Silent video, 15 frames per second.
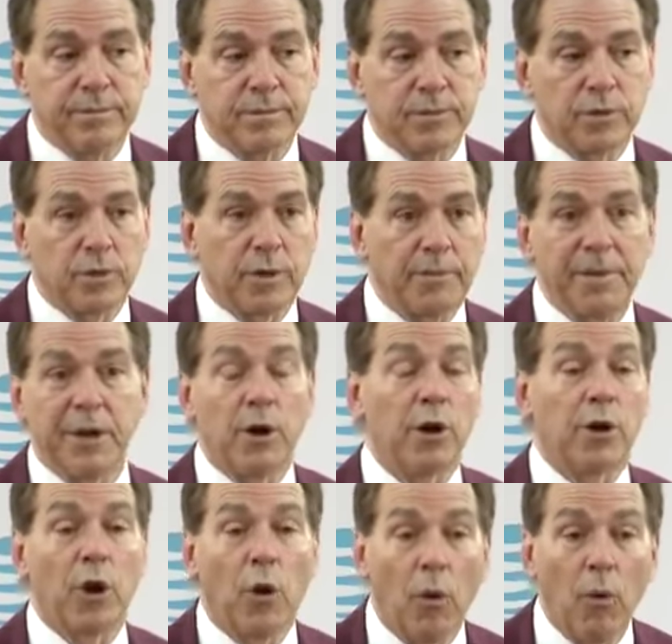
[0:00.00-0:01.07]
sort of been our
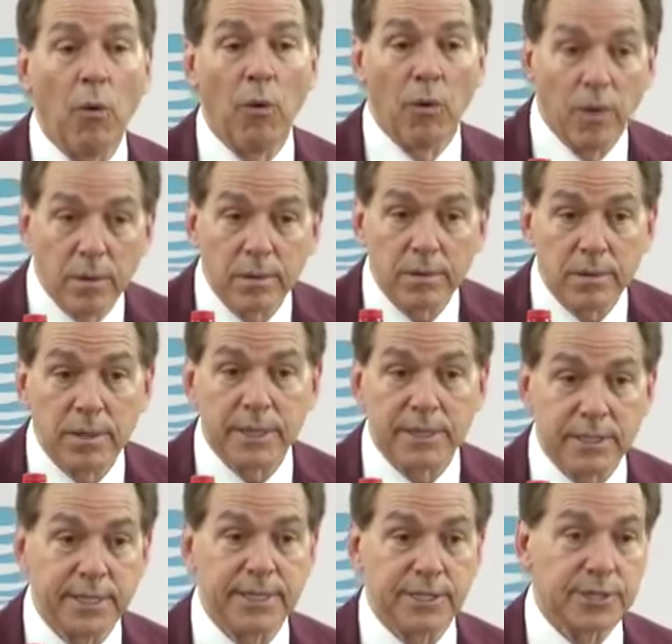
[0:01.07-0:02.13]
goal, let's
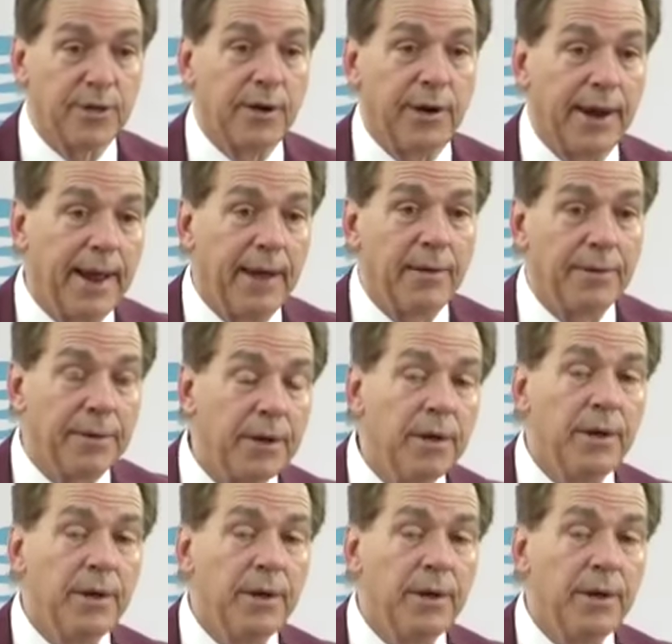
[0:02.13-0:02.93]
say starting out.